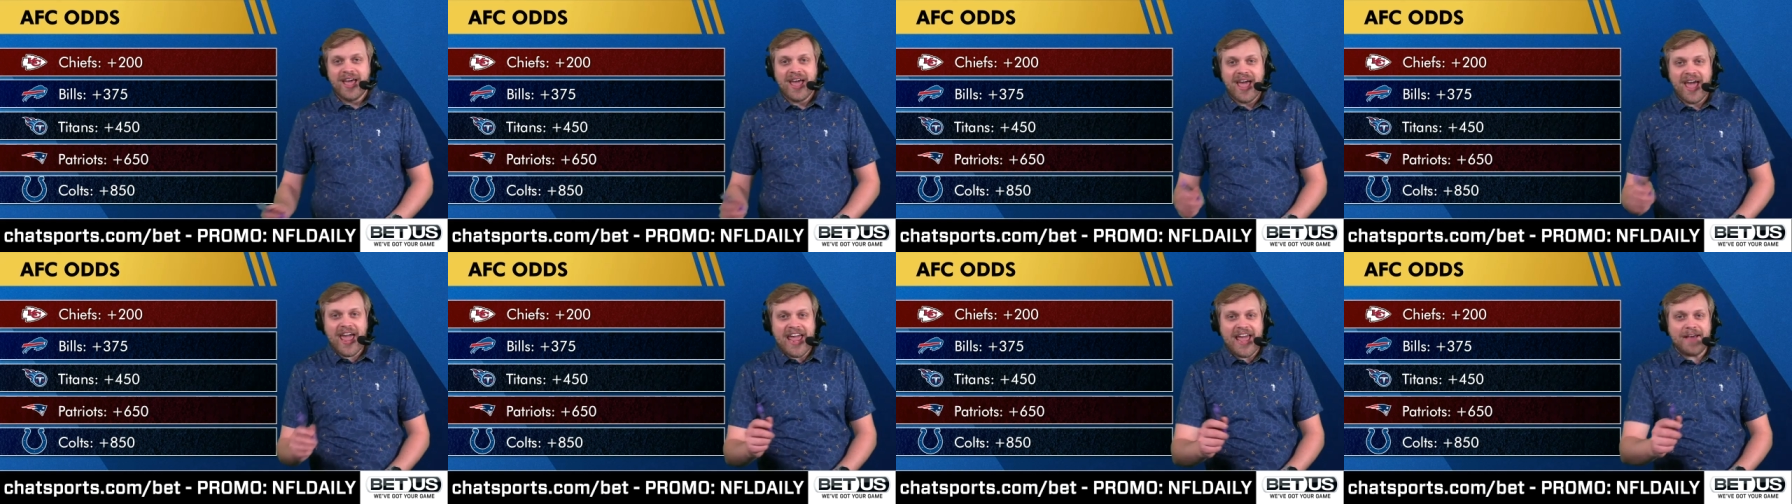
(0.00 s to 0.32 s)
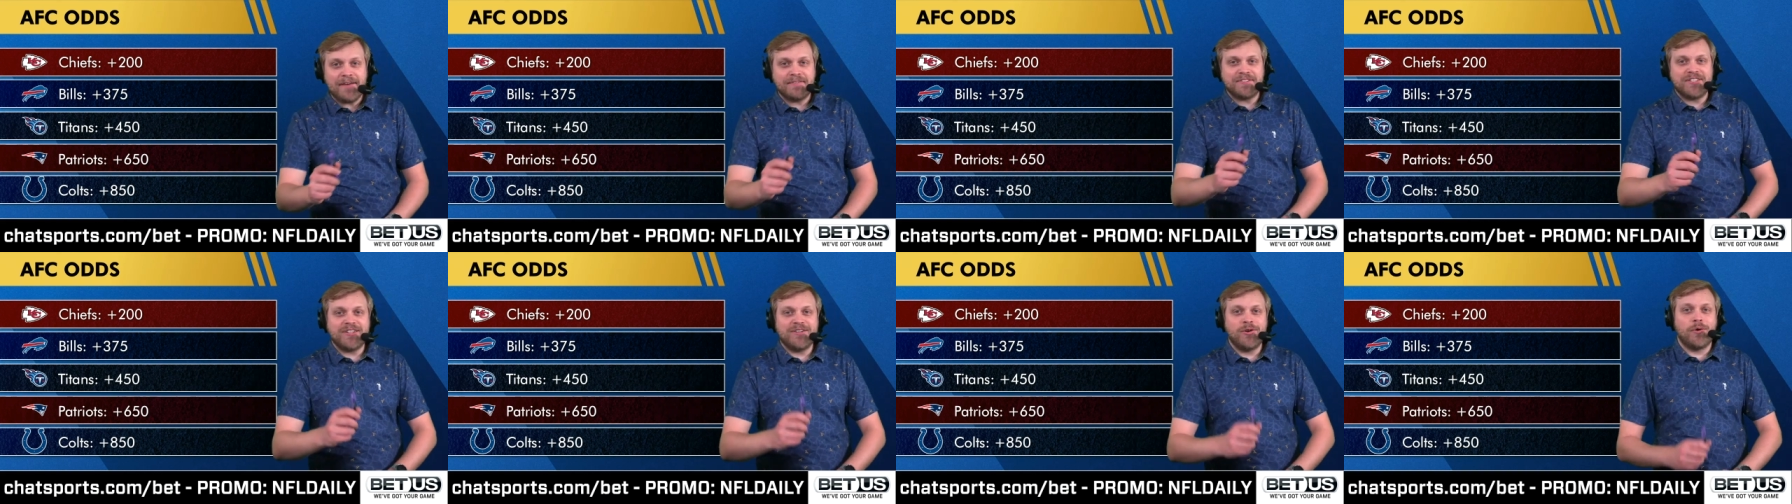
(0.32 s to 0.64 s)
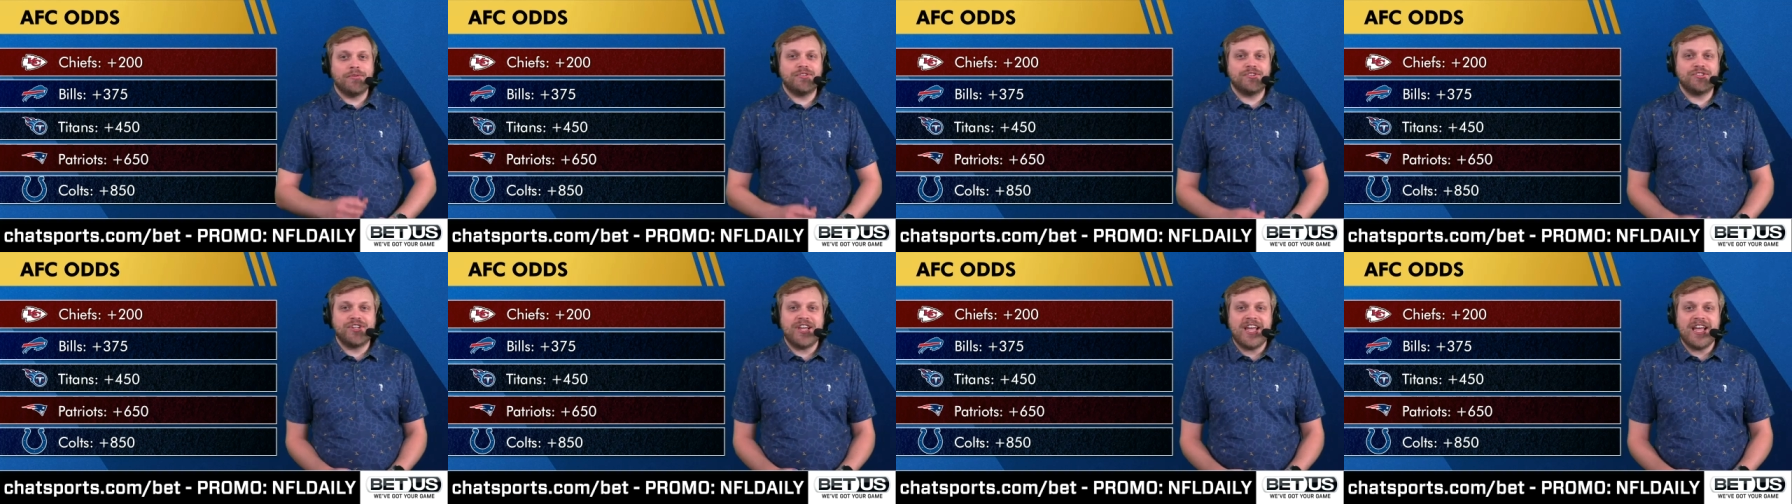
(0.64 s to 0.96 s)
AFC
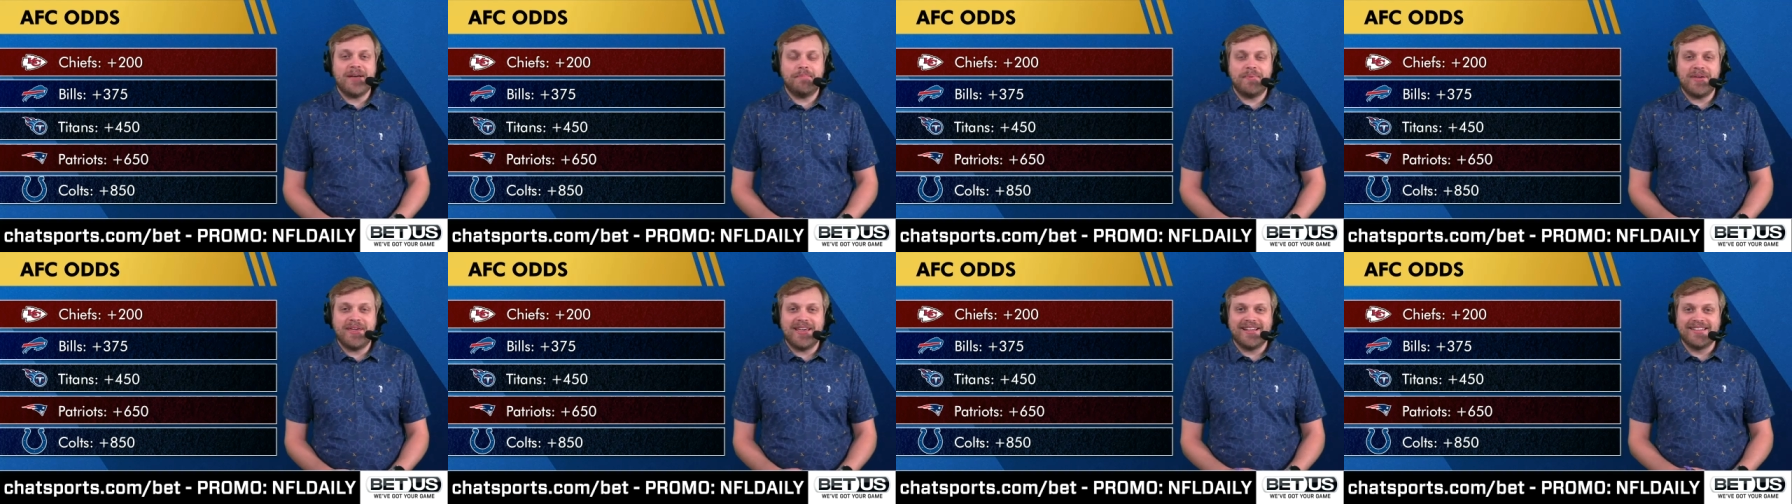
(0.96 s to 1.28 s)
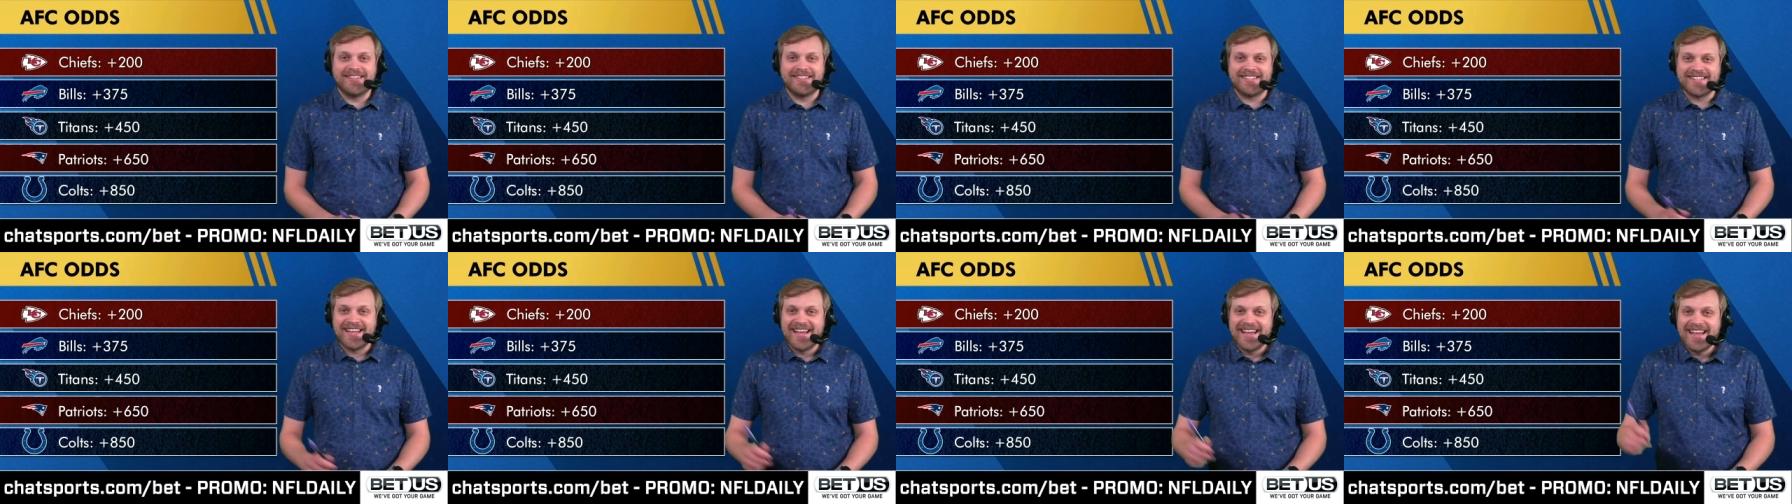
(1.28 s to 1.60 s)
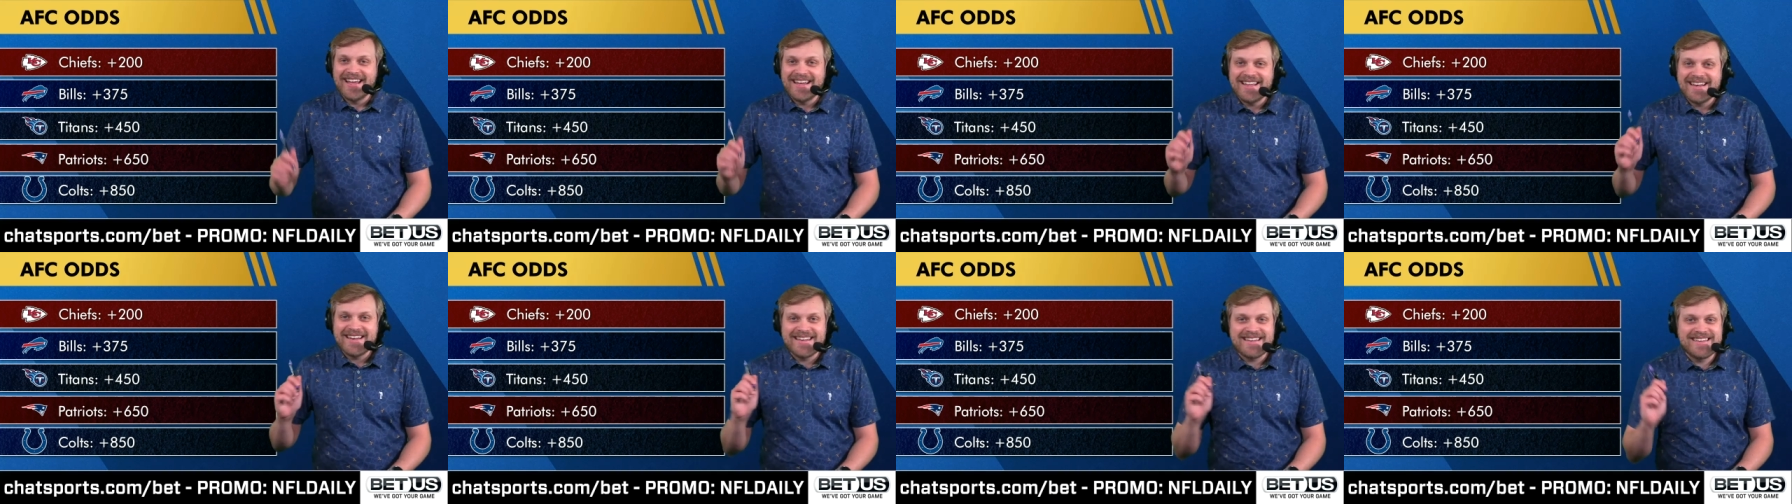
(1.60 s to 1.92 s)
North champions,
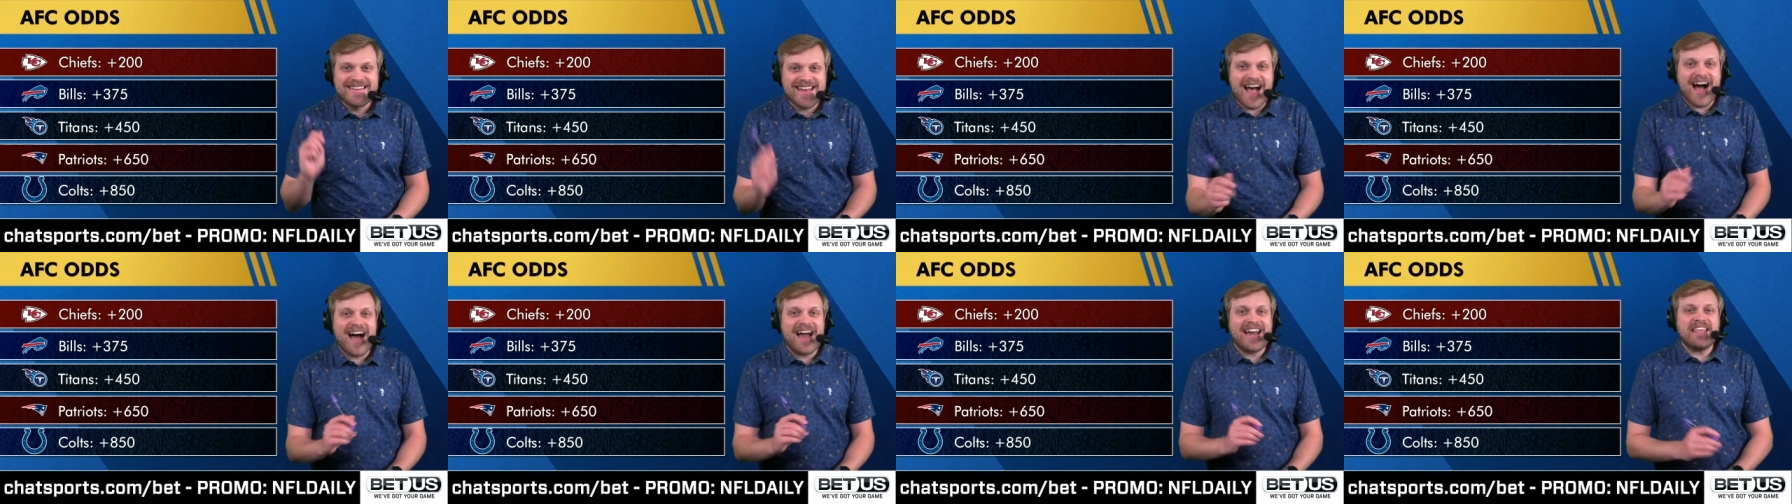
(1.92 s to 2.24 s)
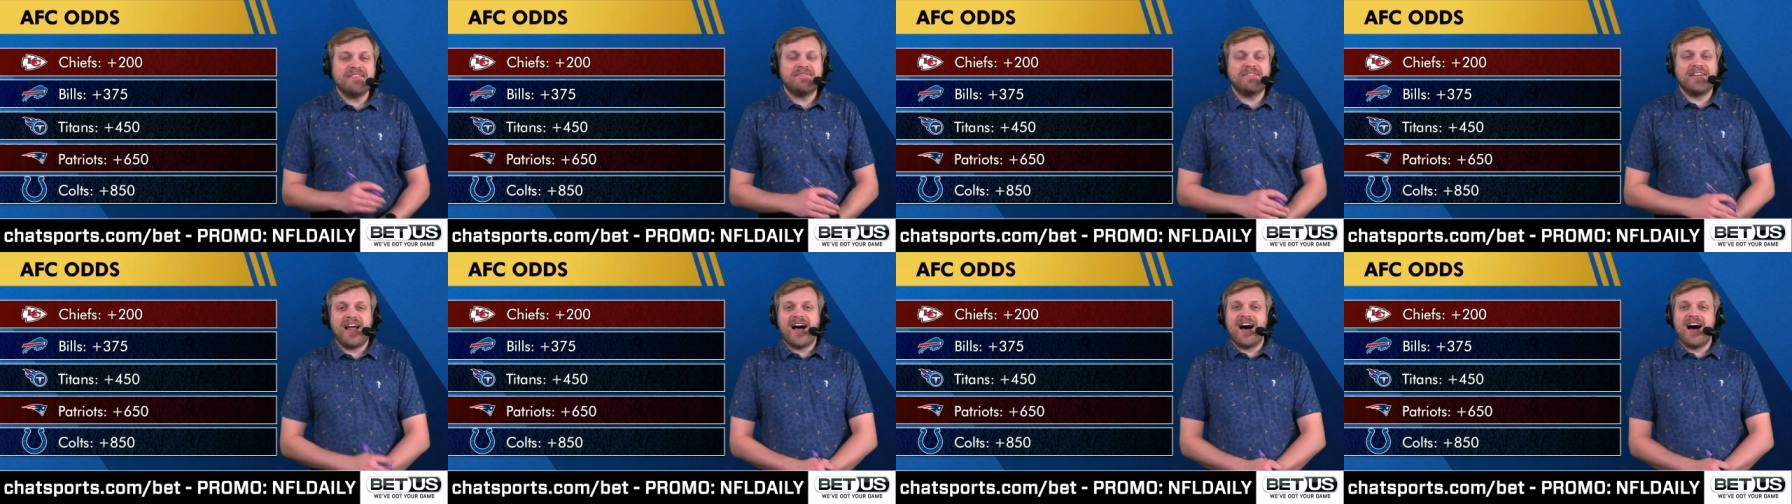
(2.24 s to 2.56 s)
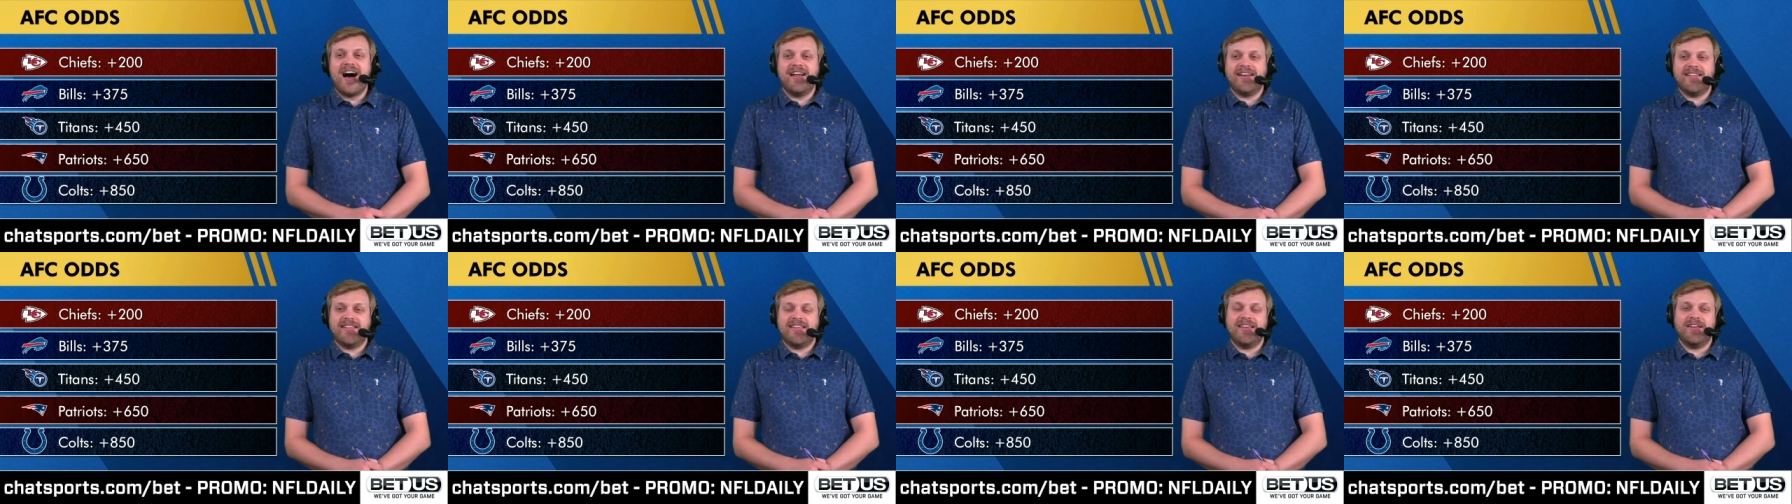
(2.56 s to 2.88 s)
not even
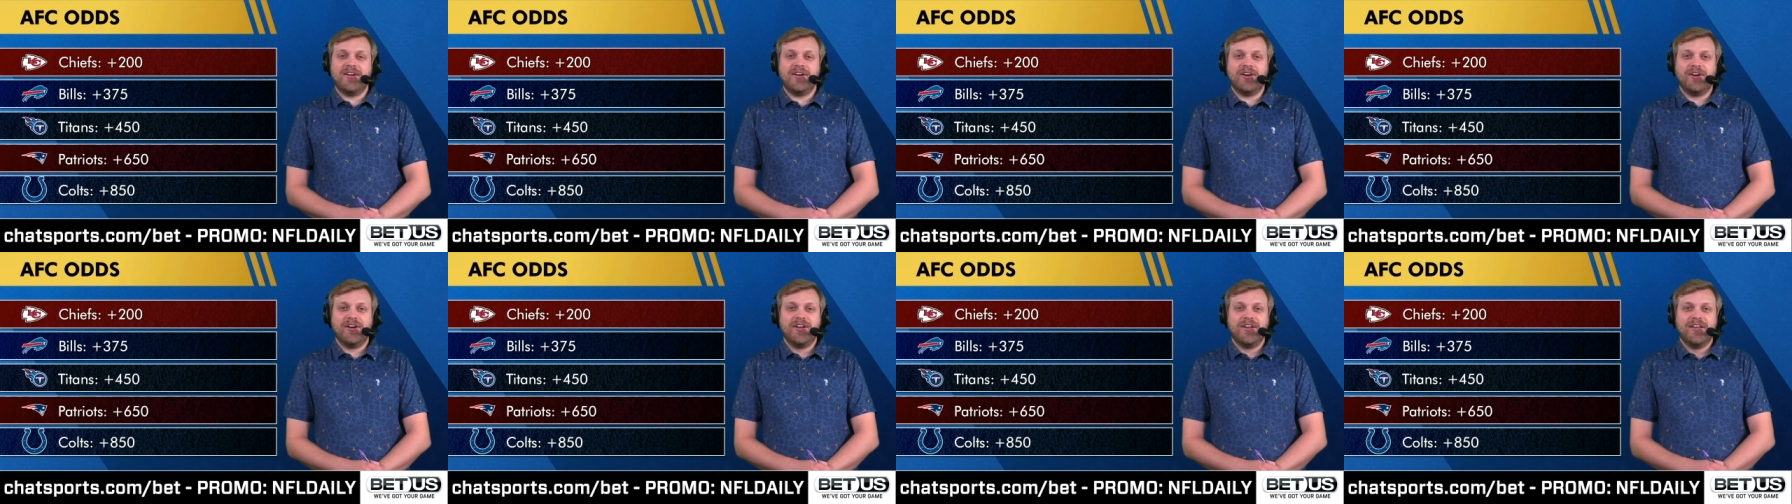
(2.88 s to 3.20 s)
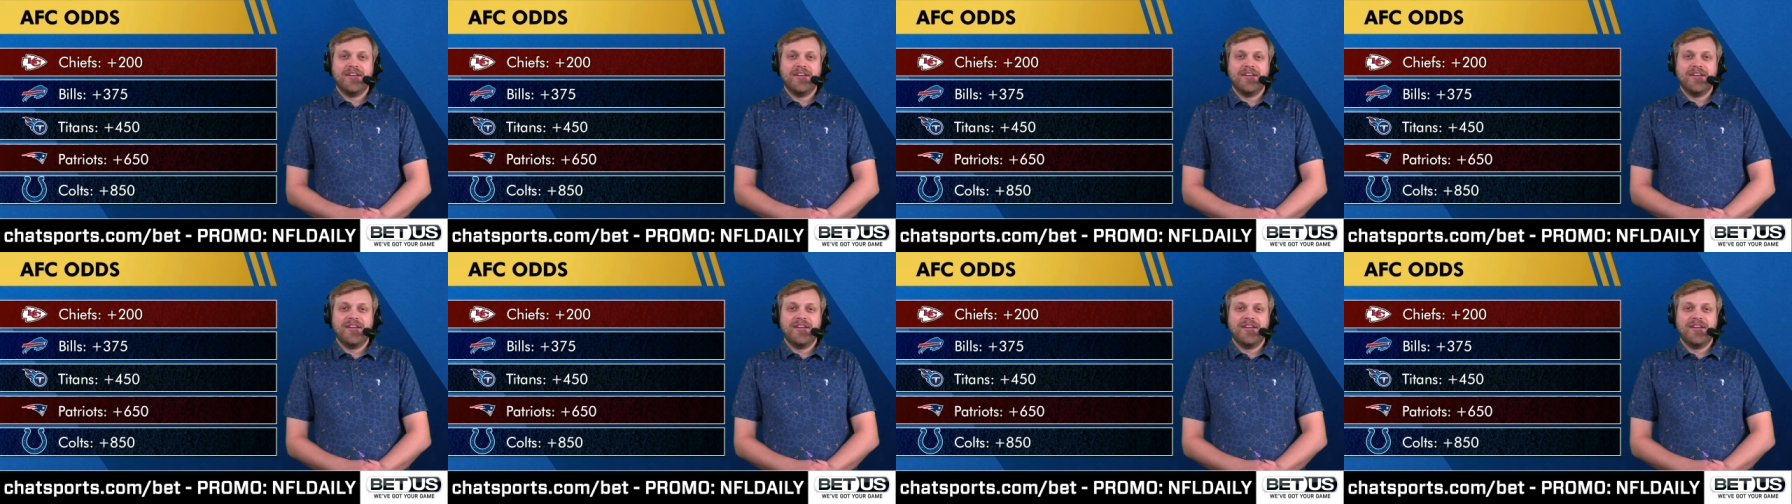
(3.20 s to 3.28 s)
on here.